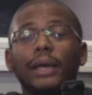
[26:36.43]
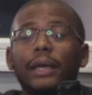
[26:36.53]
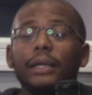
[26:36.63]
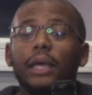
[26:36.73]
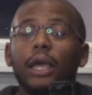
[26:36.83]

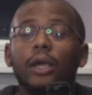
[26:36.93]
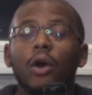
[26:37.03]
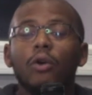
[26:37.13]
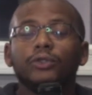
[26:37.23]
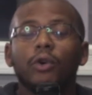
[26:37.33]
It
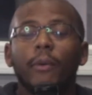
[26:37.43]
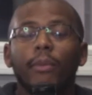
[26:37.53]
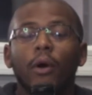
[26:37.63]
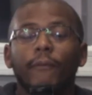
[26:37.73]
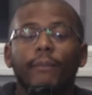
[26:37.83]
goes on
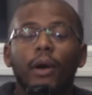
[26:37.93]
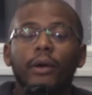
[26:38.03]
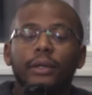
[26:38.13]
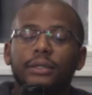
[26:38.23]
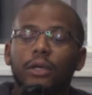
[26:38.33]
both parties.